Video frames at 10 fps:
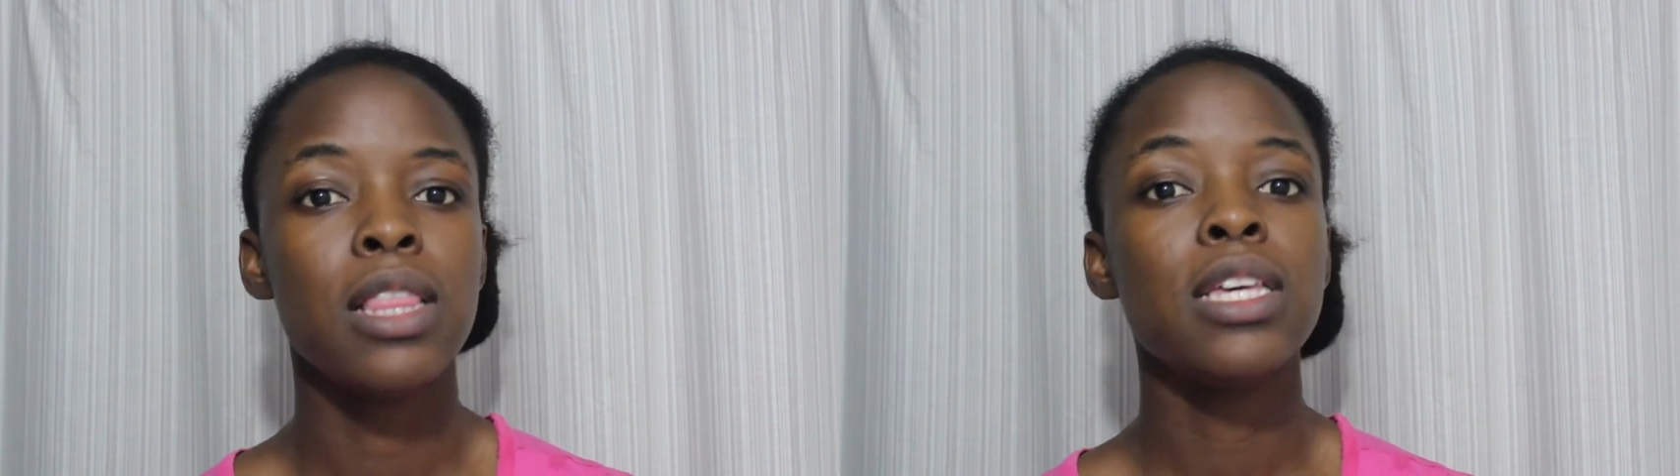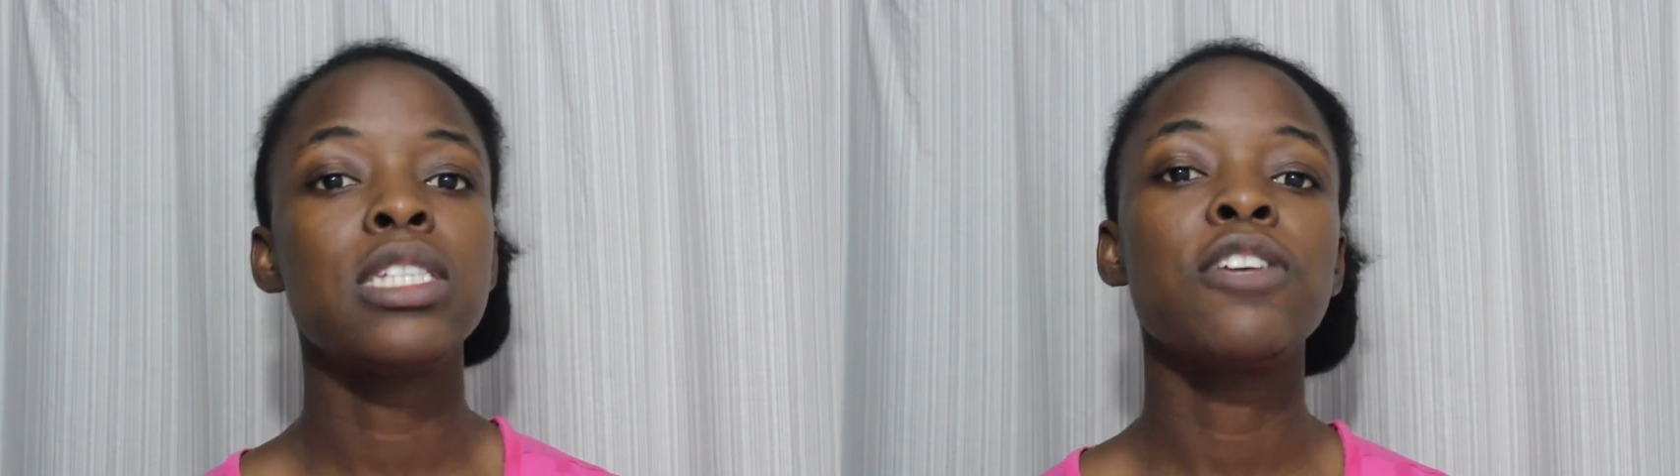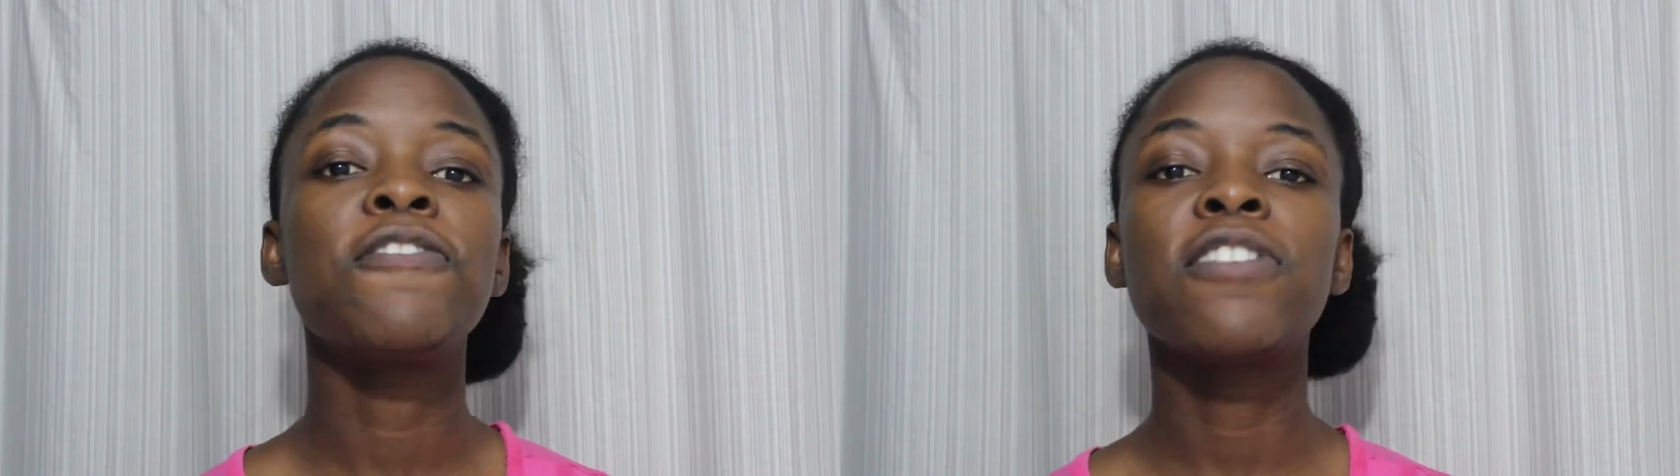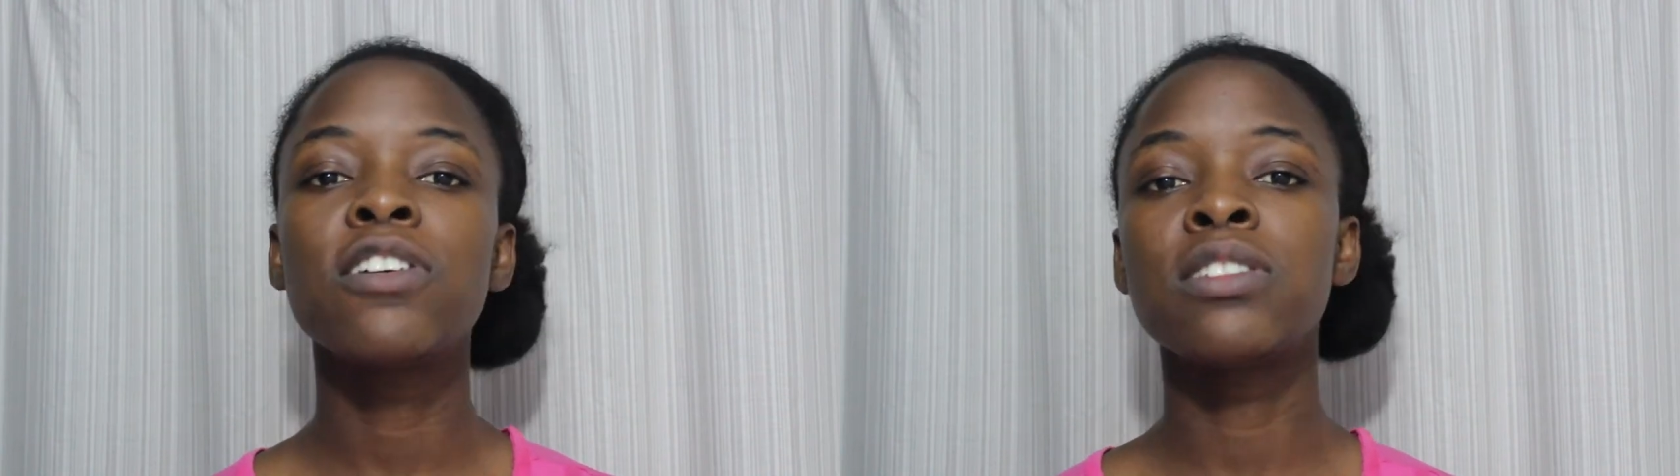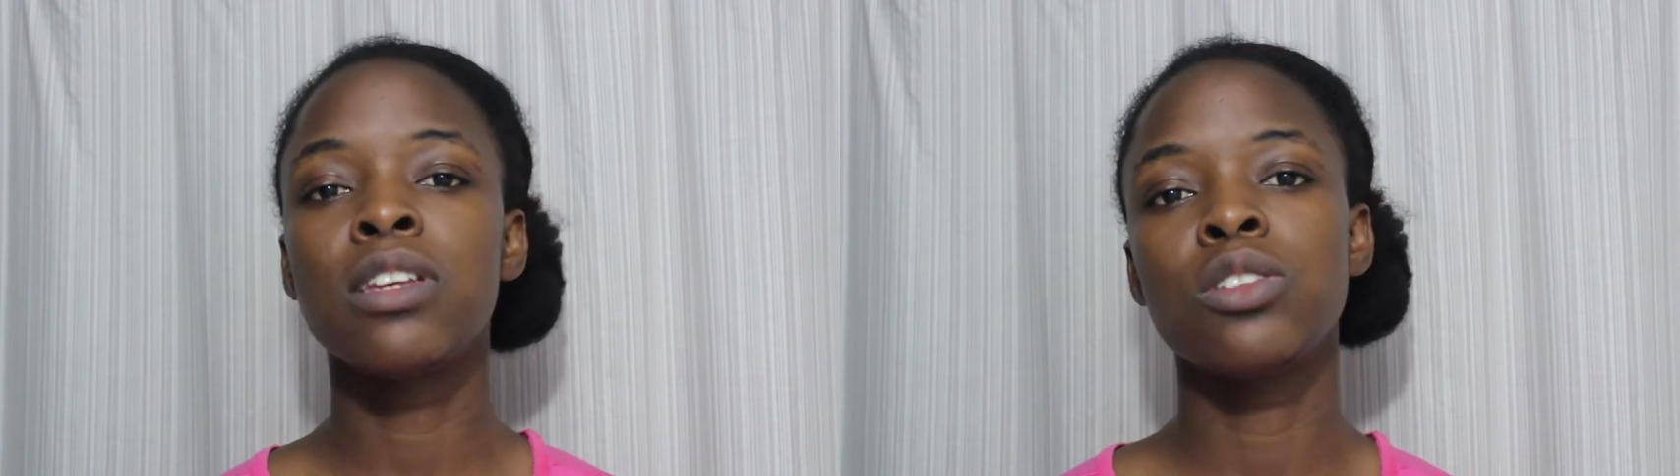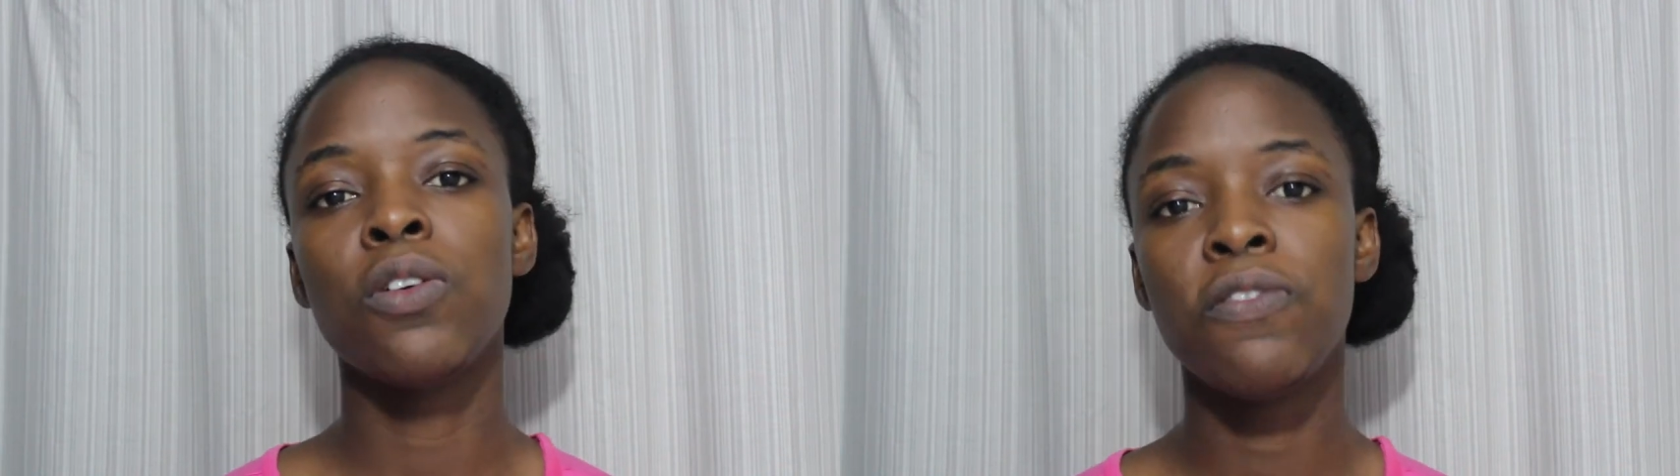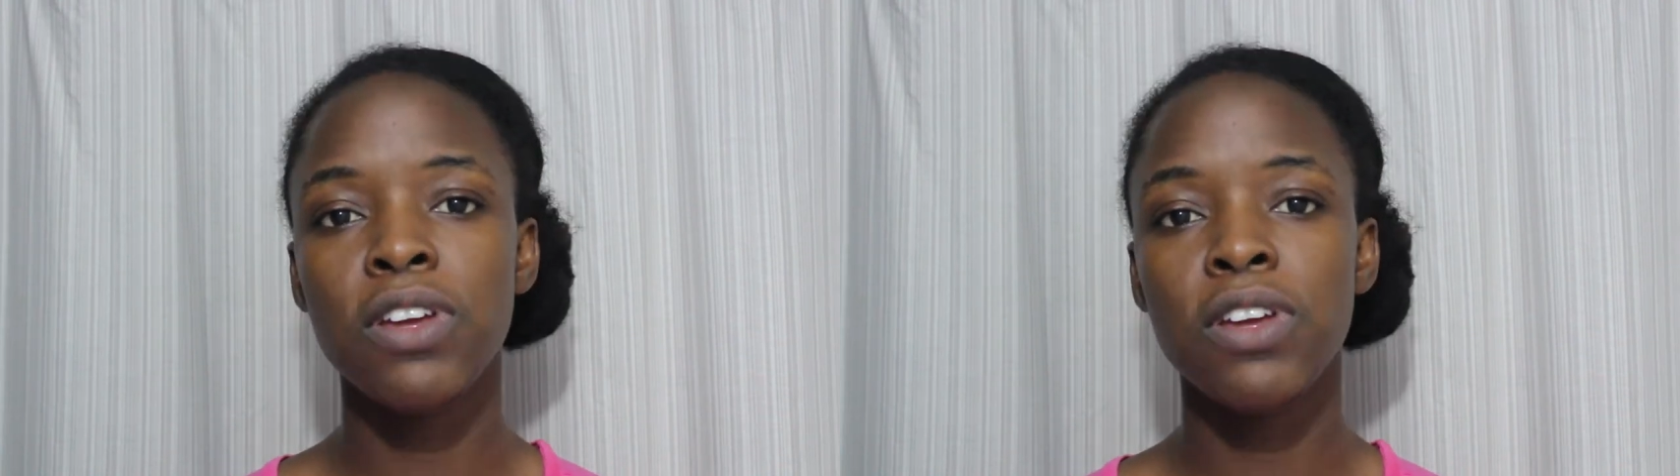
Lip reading: This is the first set of